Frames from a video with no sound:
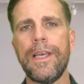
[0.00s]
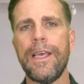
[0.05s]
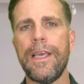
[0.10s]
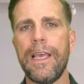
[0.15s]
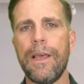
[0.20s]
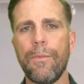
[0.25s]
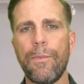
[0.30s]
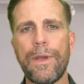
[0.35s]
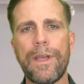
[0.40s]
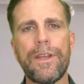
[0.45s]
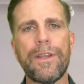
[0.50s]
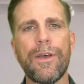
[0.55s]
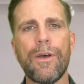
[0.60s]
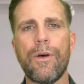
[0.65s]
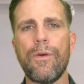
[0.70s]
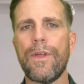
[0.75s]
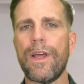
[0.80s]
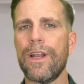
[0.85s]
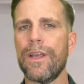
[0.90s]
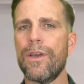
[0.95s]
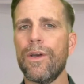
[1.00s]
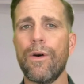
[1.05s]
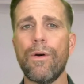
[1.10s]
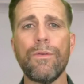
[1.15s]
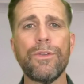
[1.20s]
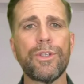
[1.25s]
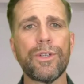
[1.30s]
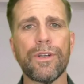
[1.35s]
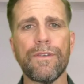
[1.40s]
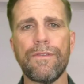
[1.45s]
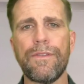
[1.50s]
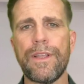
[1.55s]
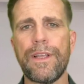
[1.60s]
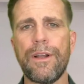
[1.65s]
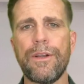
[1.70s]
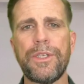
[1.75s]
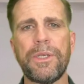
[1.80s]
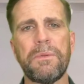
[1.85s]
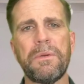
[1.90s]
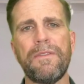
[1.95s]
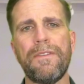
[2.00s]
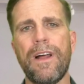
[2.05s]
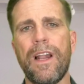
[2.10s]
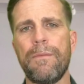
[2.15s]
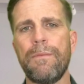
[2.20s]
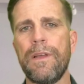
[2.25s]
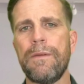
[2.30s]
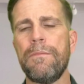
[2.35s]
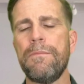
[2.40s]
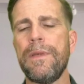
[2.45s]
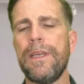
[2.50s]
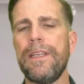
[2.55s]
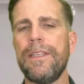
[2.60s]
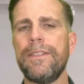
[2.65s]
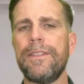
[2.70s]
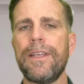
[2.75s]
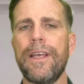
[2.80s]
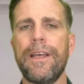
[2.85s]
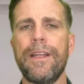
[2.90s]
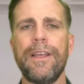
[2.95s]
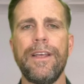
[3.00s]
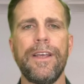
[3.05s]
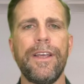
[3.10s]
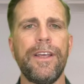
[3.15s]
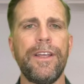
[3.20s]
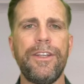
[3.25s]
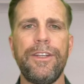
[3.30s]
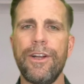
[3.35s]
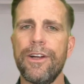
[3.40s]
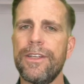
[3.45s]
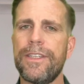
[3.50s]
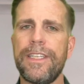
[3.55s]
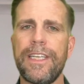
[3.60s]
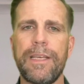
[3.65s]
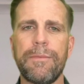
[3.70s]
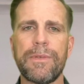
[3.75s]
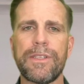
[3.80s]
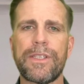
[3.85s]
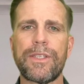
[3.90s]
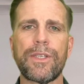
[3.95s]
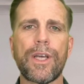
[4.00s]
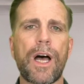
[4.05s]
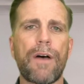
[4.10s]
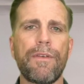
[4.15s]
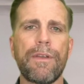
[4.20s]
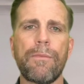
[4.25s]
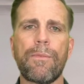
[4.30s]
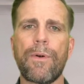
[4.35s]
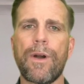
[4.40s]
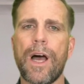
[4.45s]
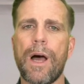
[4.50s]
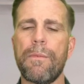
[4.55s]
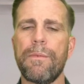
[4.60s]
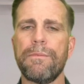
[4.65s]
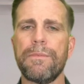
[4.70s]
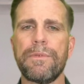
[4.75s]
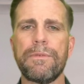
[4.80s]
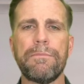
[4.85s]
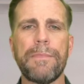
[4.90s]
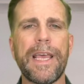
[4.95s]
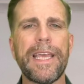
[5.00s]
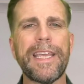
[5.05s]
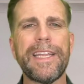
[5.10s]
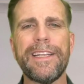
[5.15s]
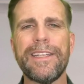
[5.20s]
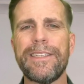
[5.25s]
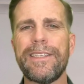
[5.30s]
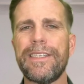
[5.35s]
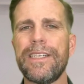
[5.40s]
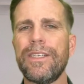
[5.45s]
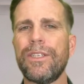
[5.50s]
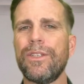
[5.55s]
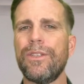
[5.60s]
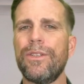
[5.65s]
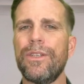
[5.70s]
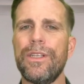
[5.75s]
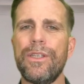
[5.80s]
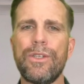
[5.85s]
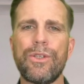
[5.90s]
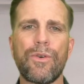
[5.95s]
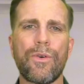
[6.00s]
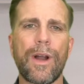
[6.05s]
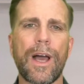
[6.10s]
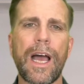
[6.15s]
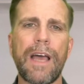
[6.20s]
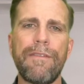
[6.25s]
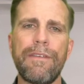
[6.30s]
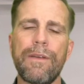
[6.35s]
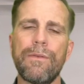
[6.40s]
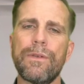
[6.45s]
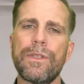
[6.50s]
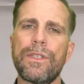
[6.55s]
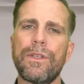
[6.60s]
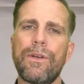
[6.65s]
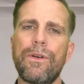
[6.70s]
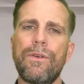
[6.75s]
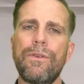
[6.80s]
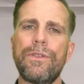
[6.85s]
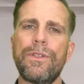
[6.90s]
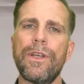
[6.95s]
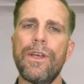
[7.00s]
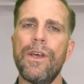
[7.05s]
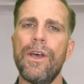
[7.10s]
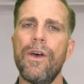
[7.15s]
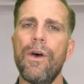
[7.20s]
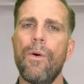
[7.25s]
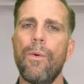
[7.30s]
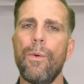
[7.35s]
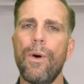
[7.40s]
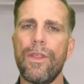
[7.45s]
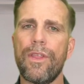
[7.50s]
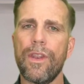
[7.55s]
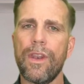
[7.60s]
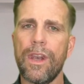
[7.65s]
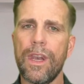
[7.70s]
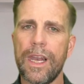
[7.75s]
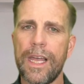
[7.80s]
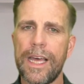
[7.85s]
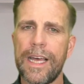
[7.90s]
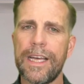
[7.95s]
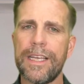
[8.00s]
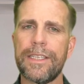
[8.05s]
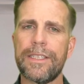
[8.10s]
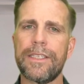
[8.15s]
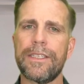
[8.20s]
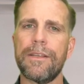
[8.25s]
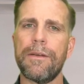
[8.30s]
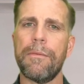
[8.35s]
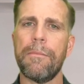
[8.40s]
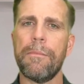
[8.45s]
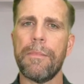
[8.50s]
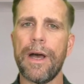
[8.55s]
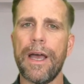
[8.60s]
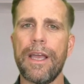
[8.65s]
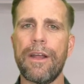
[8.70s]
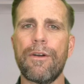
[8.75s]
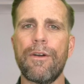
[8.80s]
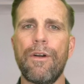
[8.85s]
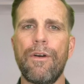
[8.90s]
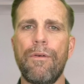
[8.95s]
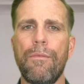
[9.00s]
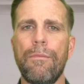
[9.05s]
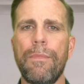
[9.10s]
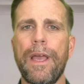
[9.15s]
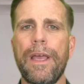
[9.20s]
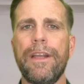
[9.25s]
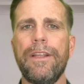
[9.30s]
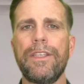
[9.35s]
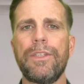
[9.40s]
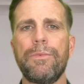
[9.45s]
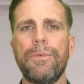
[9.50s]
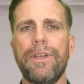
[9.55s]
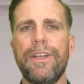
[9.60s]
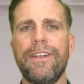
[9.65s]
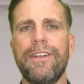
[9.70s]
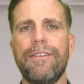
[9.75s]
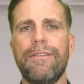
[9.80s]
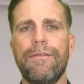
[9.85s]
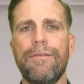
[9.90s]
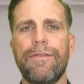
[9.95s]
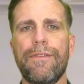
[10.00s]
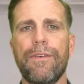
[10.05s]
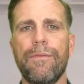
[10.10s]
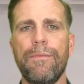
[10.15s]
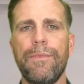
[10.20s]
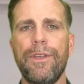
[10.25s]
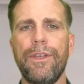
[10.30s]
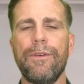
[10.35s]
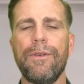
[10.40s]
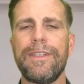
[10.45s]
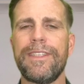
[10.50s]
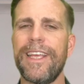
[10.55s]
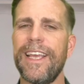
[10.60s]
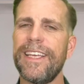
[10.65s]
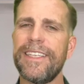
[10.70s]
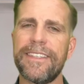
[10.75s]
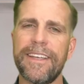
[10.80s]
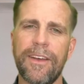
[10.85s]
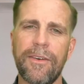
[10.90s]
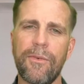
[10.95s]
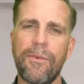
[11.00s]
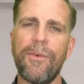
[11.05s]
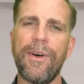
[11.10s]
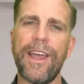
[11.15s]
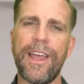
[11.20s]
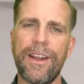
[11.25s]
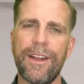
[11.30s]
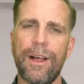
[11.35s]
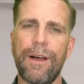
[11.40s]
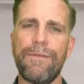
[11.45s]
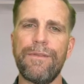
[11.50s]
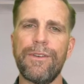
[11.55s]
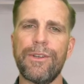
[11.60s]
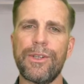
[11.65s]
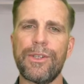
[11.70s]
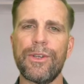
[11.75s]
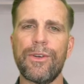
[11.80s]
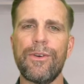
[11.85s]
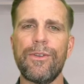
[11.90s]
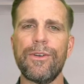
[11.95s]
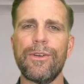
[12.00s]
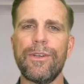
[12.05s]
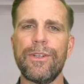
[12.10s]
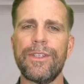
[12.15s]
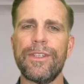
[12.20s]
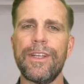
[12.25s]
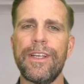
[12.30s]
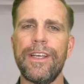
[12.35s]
And we know that a culture of leadership development means that your team is solving problems, making decisions, and driving results with less micromanagement from you. It takes that weight off your shoulders.